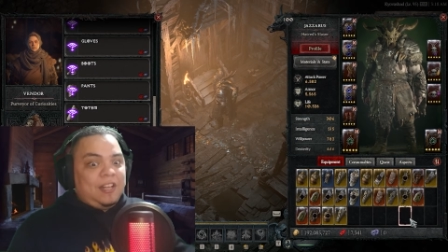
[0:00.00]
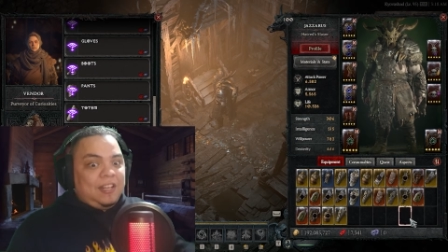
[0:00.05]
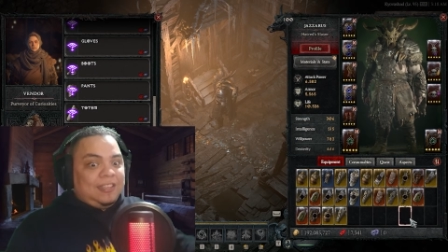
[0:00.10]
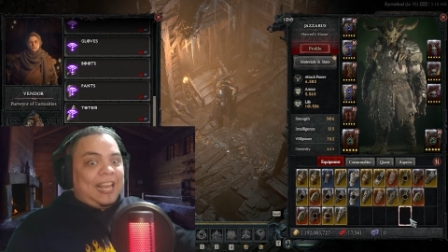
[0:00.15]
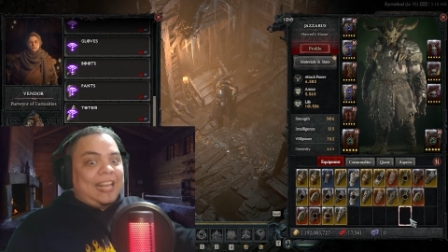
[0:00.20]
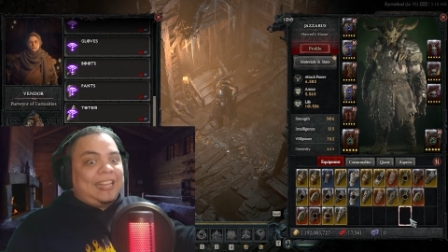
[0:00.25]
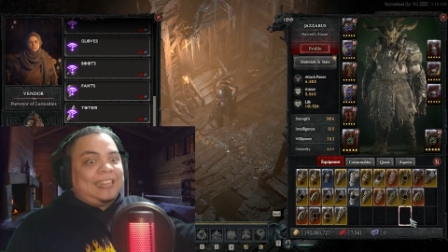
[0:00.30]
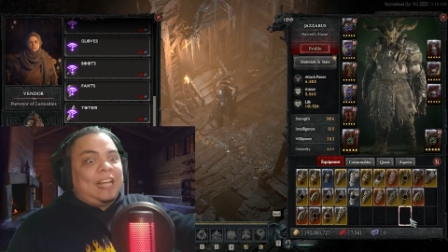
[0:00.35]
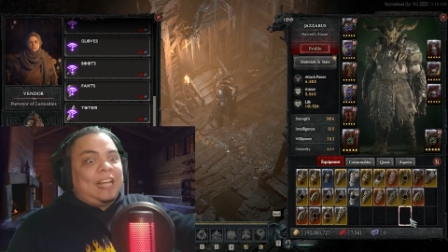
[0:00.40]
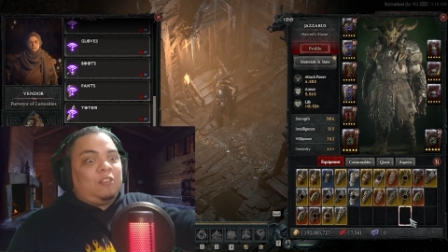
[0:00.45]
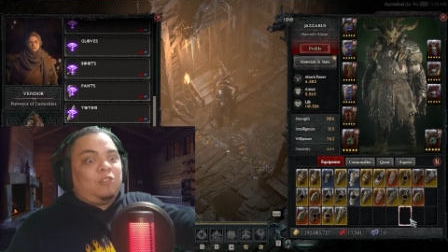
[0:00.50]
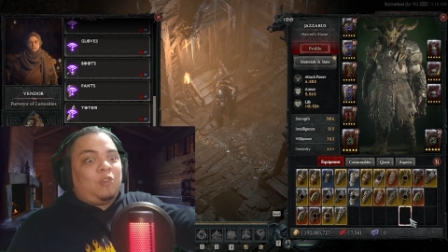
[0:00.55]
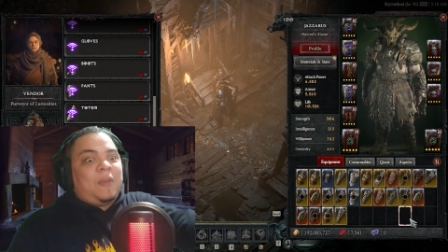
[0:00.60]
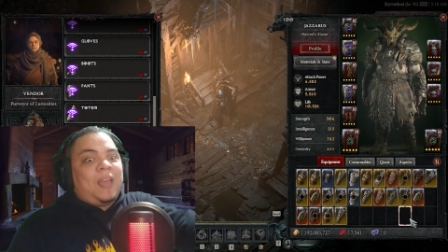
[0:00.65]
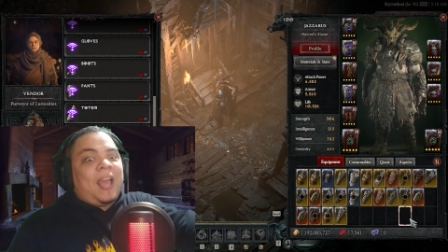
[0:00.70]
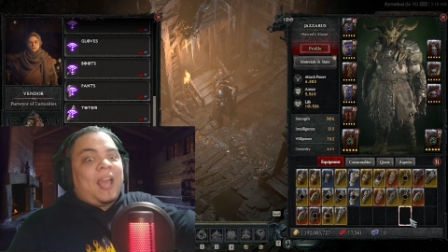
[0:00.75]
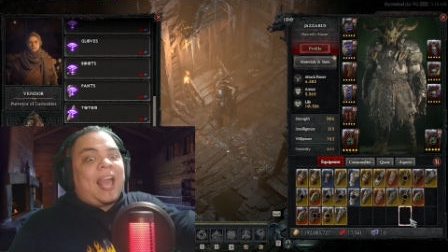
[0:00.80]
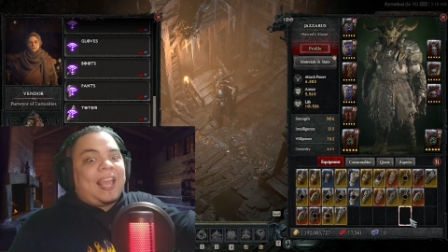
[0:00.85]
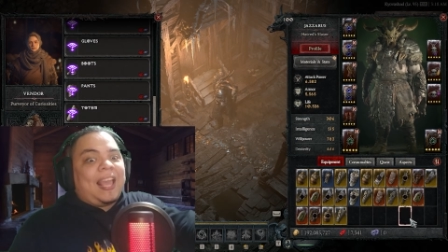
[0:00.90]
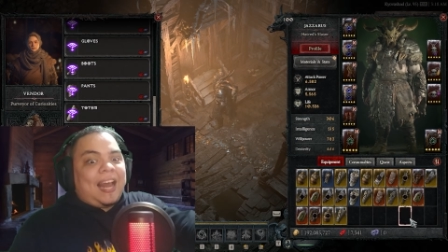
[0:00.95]
They tend to be
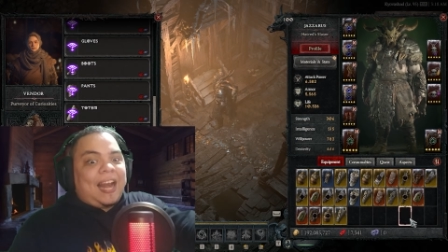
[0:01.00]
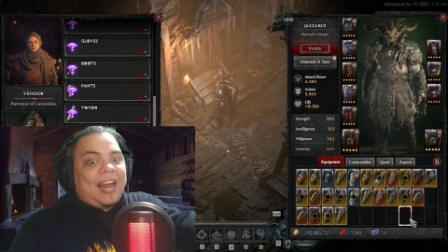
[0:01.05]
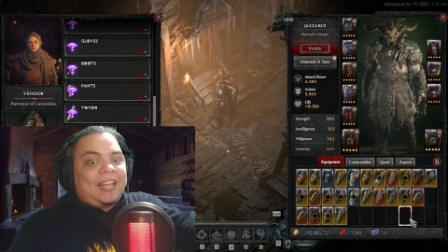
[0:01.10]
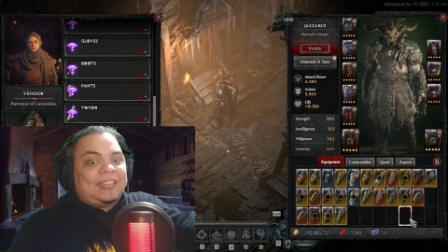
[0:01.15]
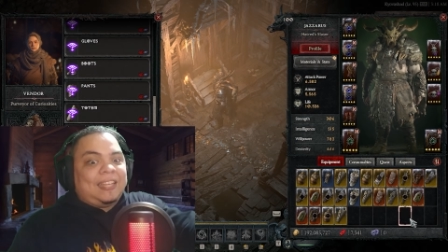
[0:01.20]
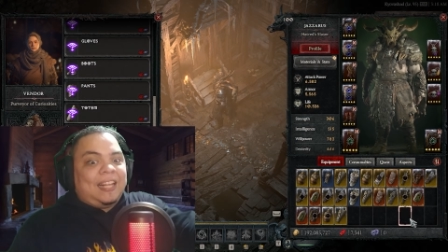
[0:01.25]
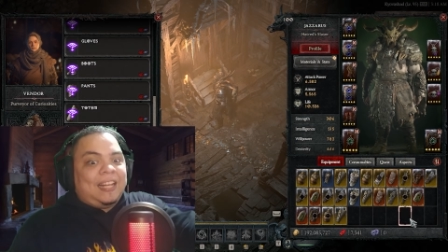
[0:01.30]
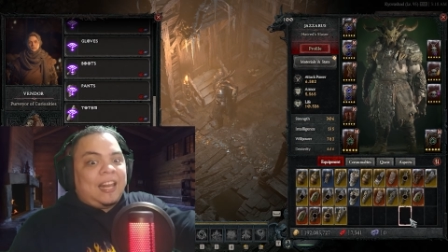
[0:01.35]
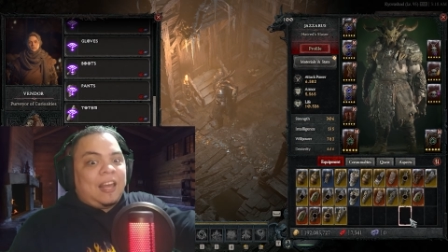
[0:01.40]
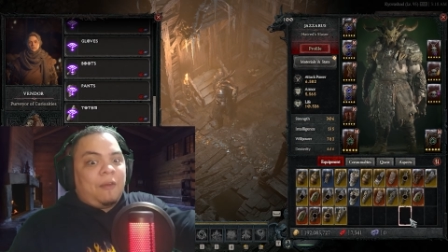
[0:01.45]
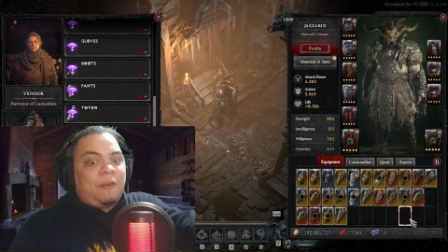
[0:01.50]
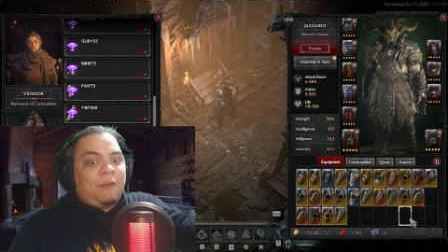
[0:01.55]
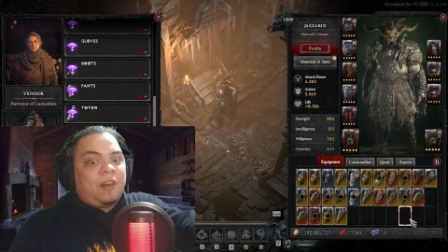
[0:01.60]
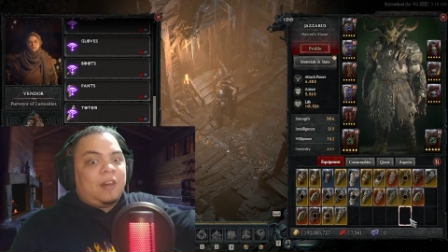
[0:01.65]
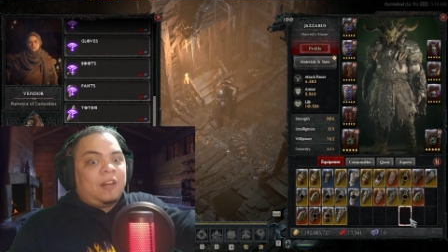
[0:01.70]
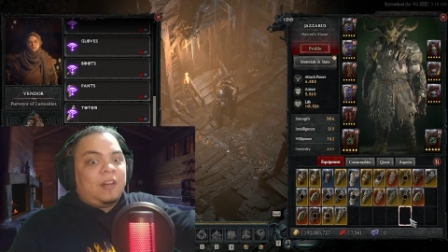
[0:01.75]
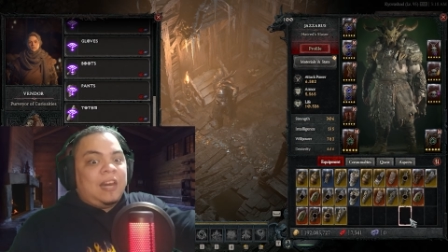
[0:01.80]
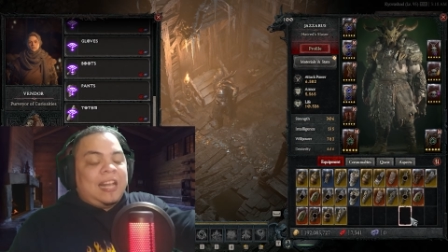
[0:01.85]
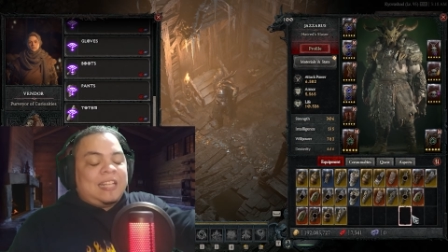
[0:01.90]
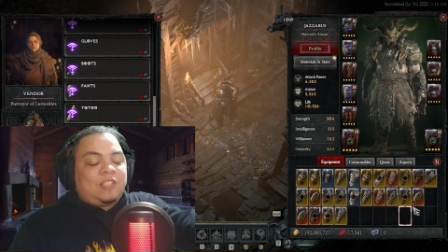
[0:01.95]
higher item
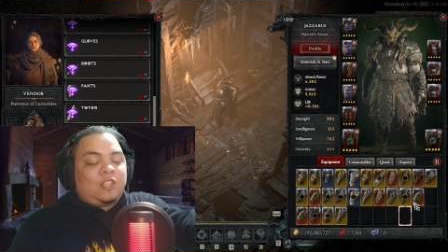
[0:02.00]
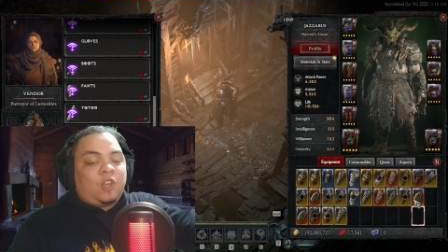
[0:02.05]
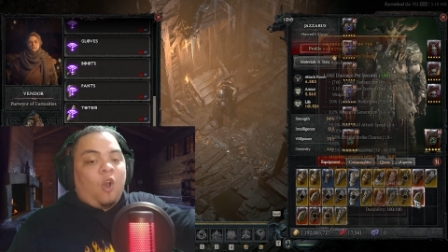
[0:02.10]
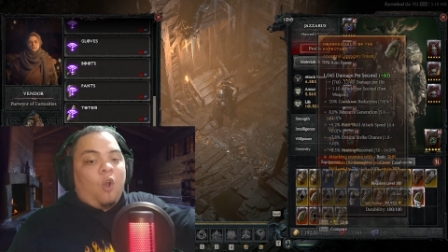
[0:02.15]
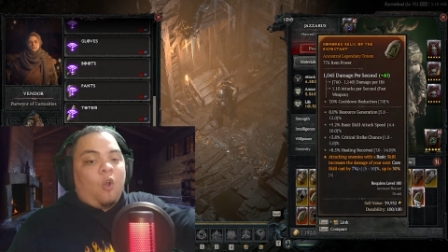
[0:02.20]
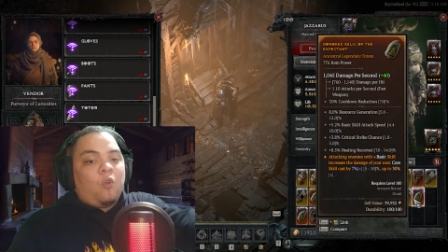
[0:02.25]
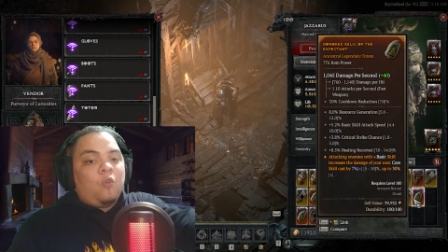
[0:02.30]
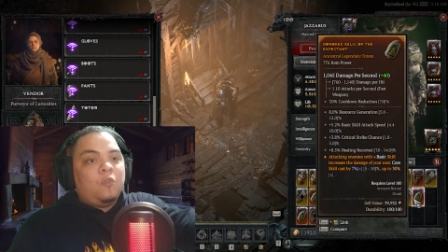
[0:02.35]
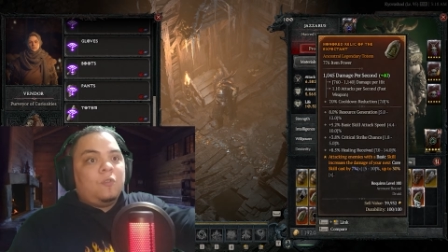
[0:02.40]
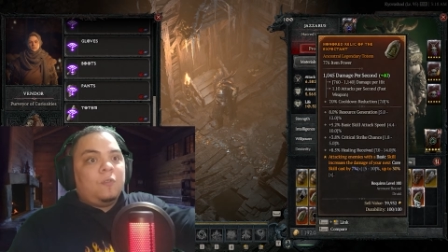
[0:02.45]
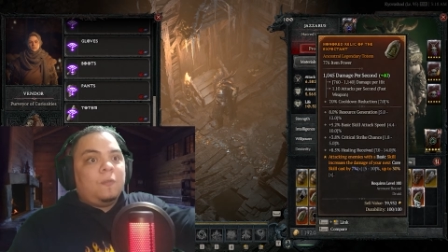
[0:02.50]
level. Let's go.